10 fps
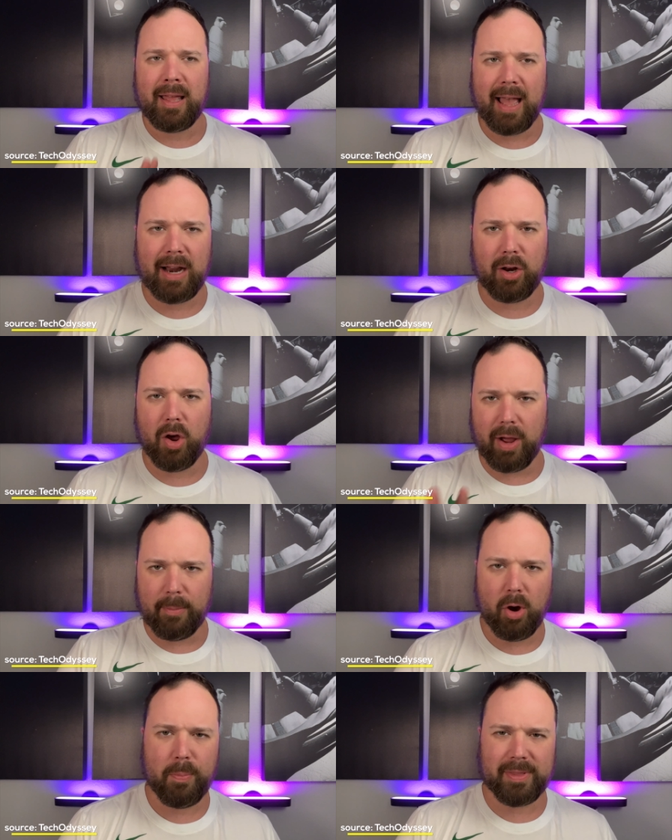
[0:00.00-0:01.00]
I don't know. I'm
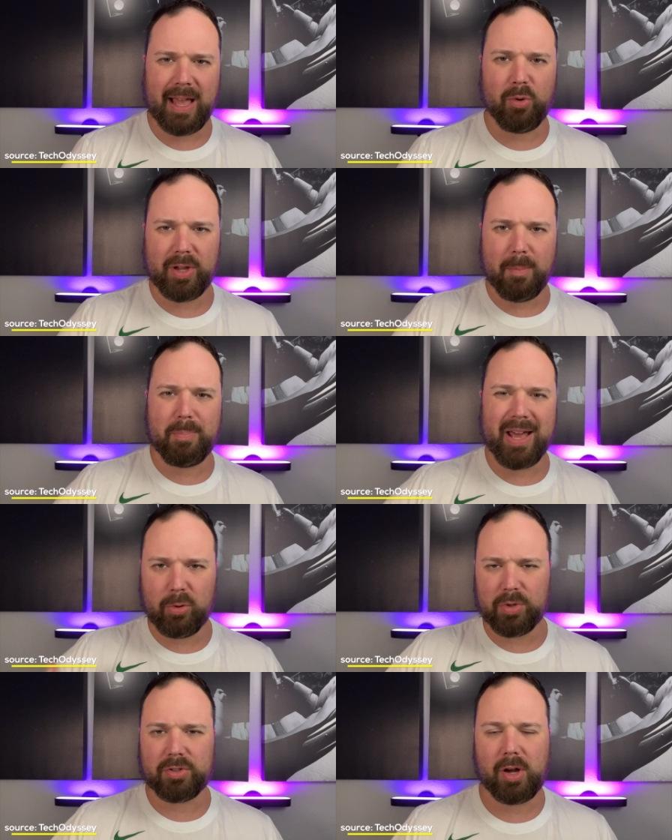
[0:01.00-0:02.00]
hoping that will get better
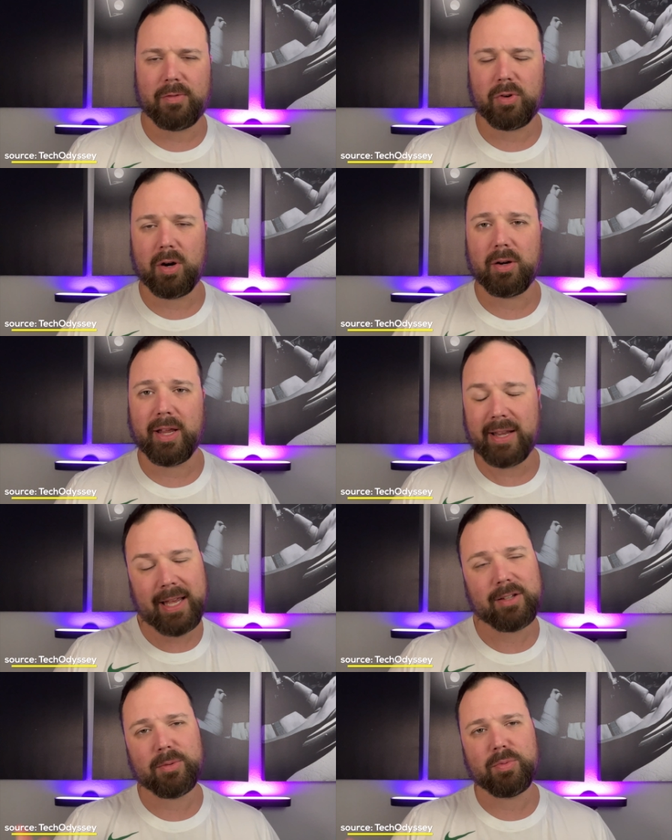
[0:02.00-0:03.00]
with software
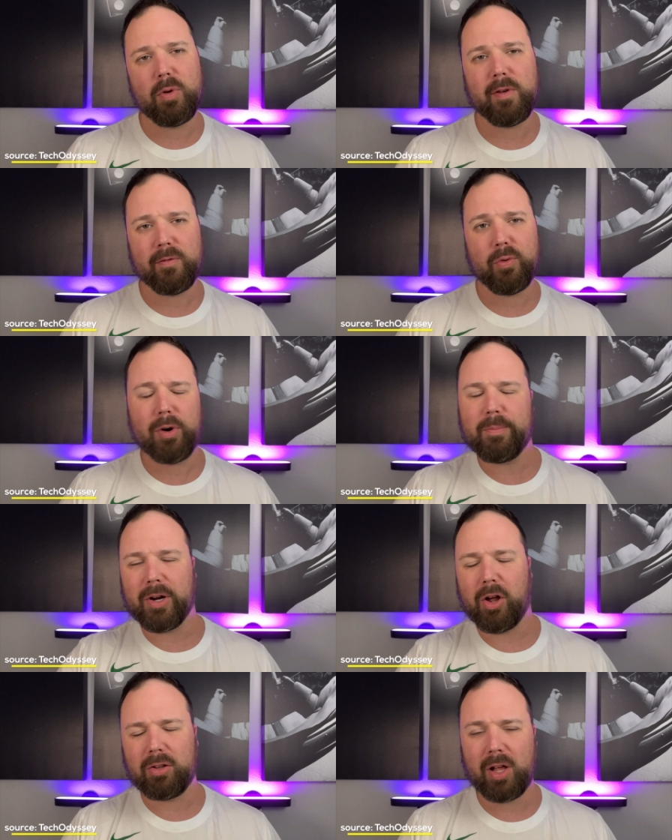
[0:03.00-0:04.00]
enhancements moving forward, but
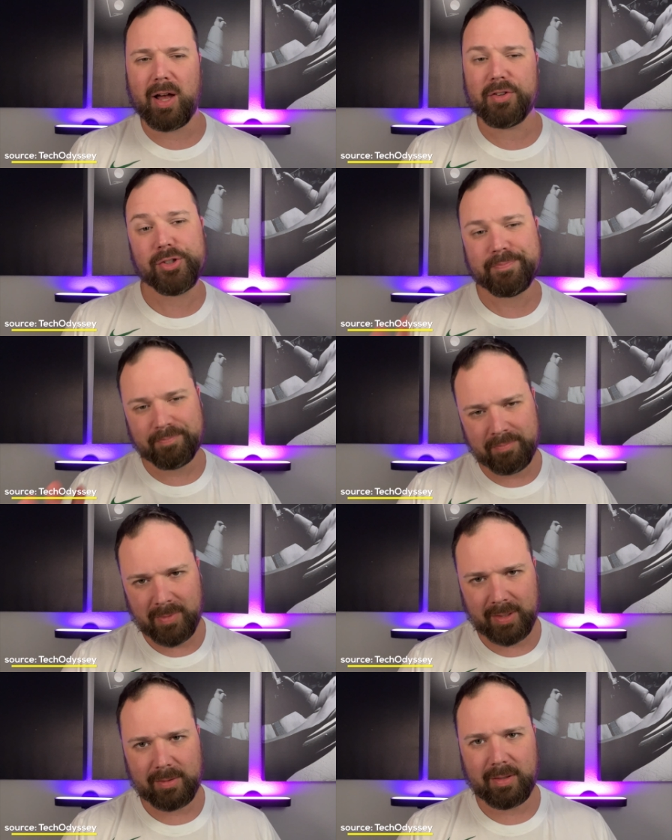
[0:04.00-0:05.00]
on launch,
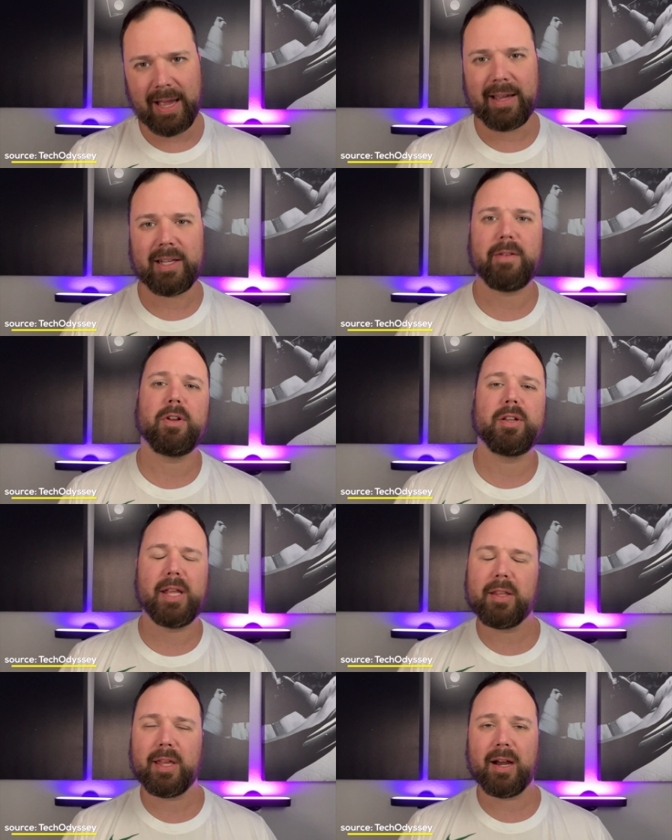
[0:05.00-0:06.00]
I got to give it a
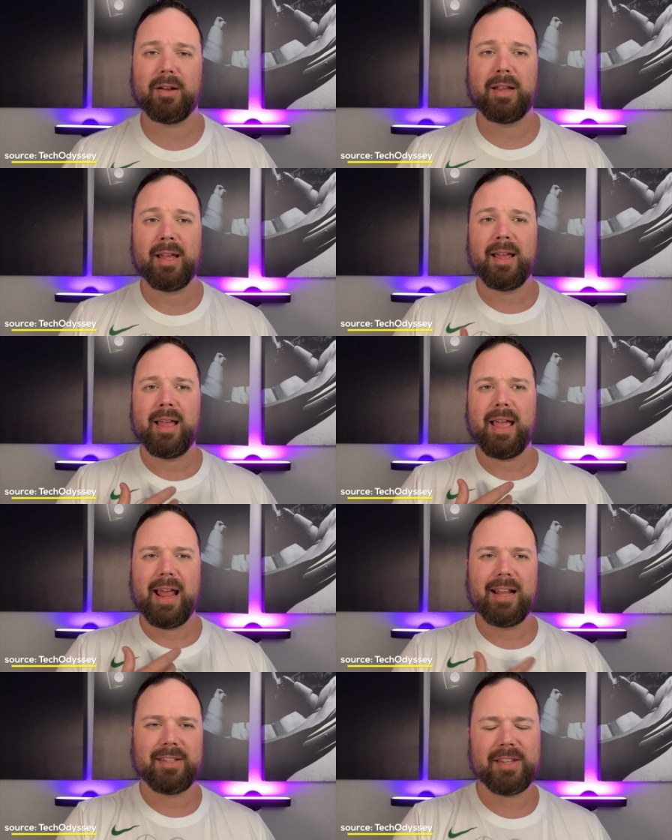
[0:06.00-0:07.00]
ding there.
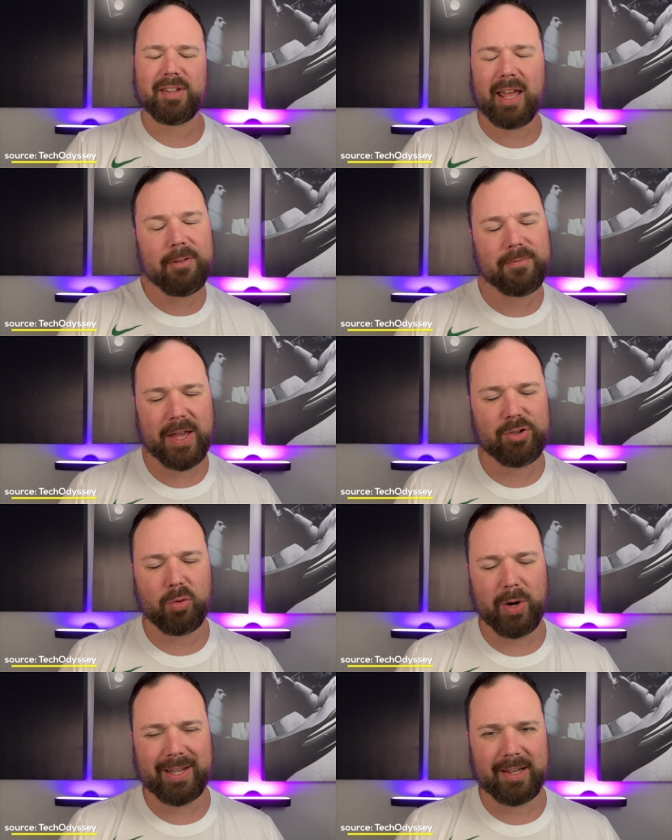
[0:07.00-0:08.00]
And it doesn't have facial
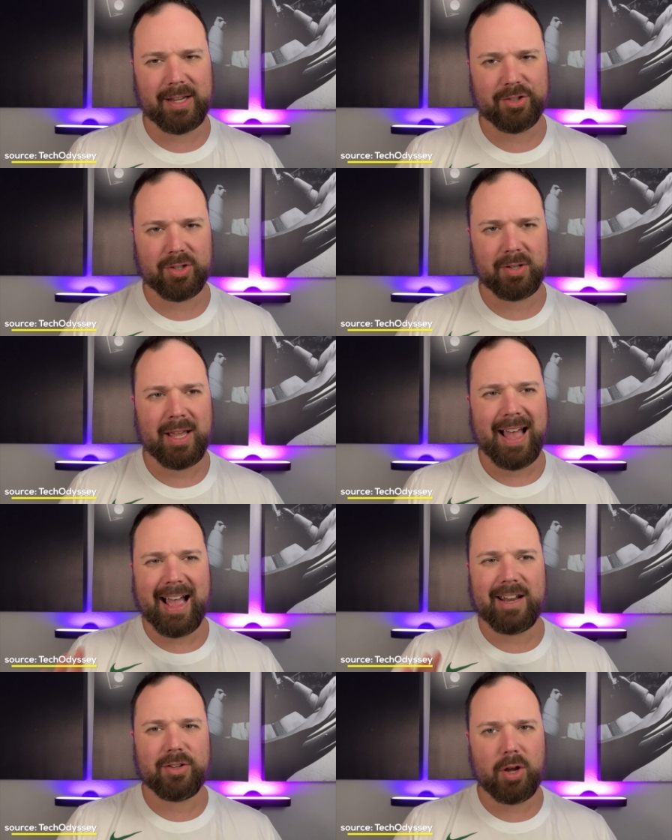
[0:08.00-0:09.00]
recognition.
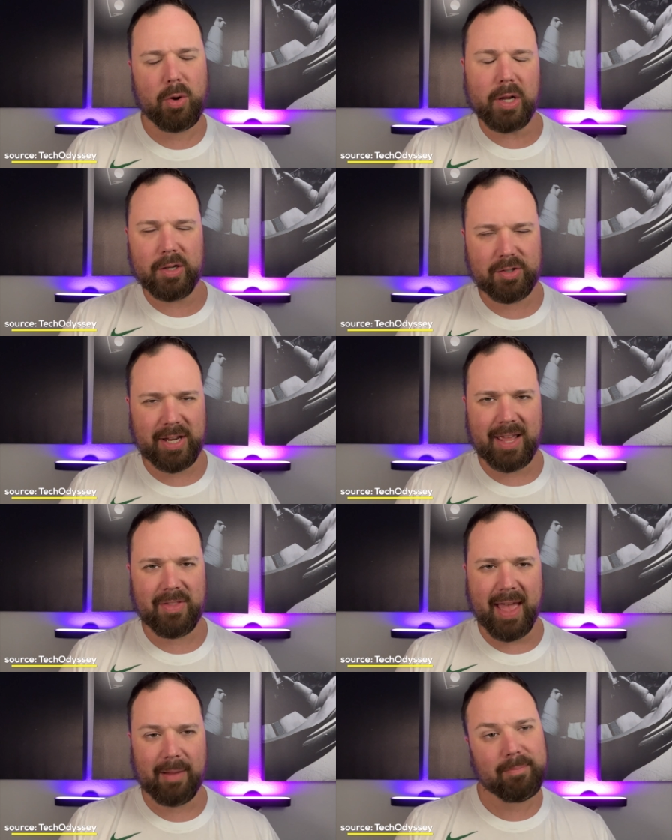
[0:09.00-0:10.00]
I don't understand
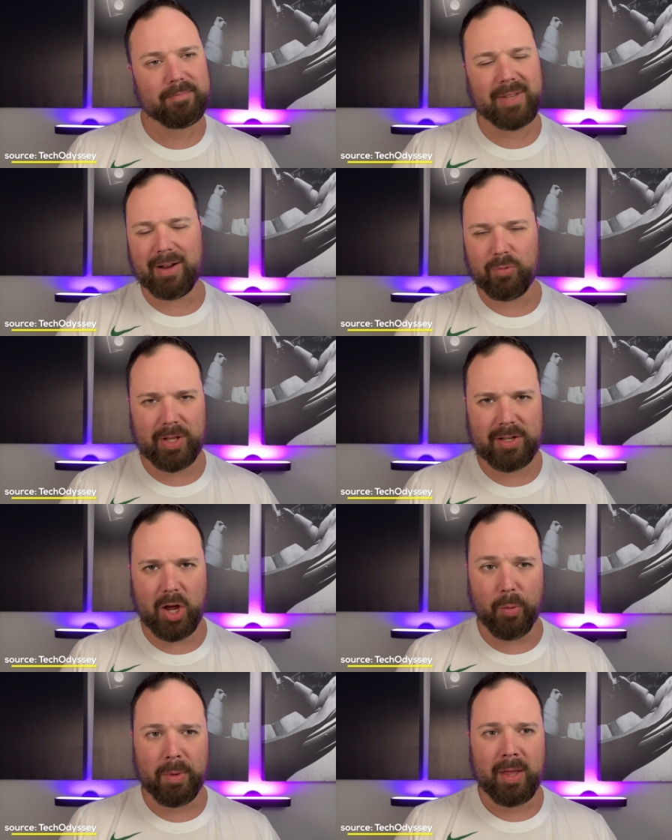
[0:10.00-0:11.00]
that. I really
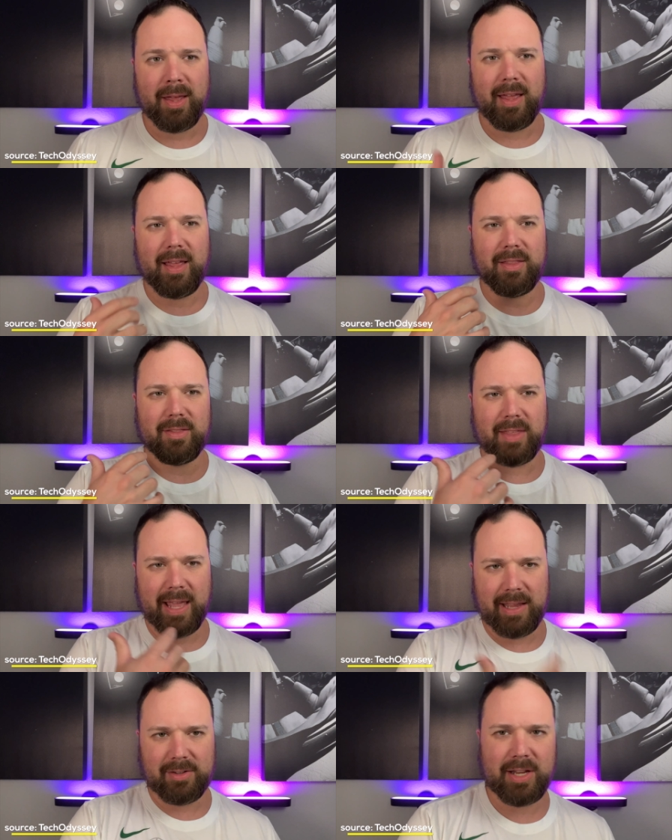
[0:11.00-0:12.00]
don't.
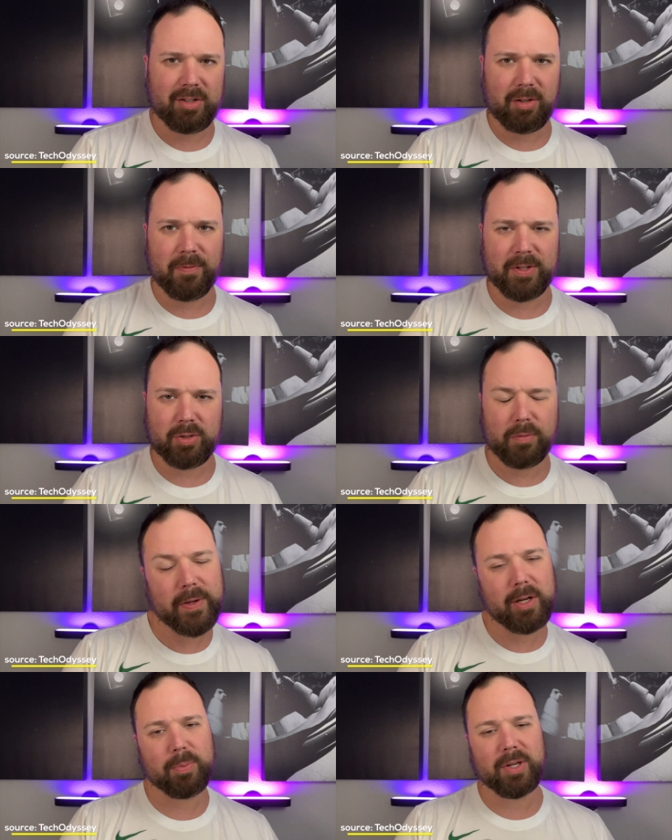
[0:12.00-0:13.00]
They ditched the physical
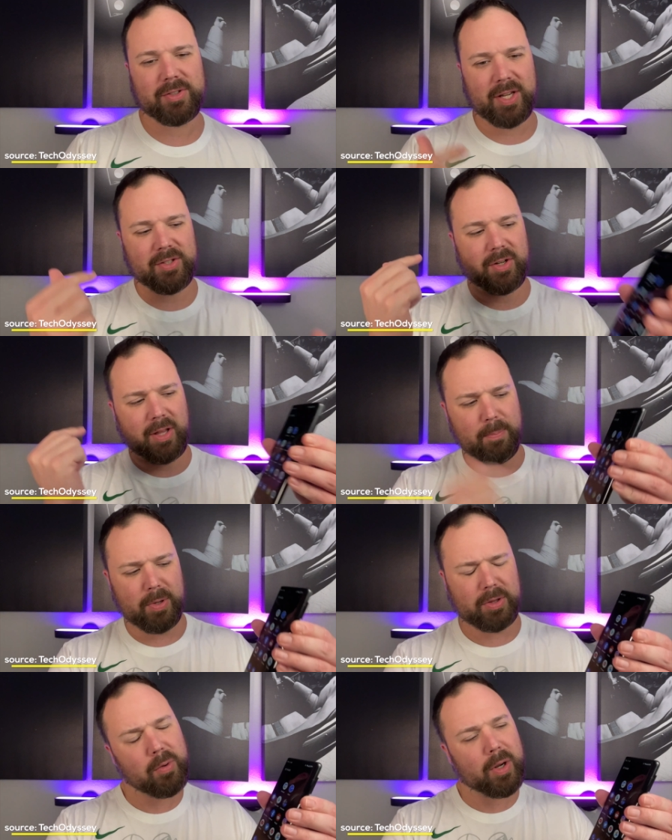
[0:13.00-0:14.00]
fingerprint sensor. They
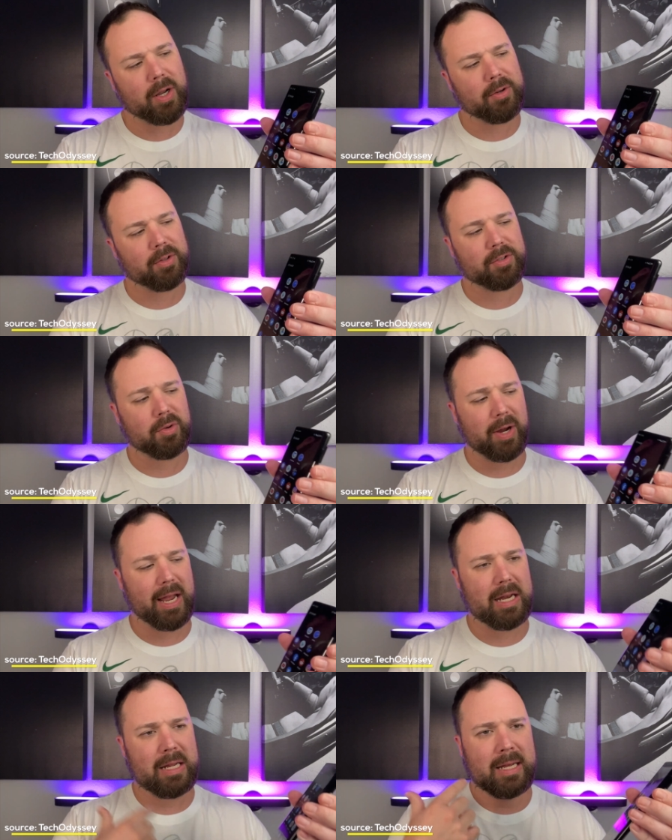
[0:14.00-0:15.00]
put the one under the screen.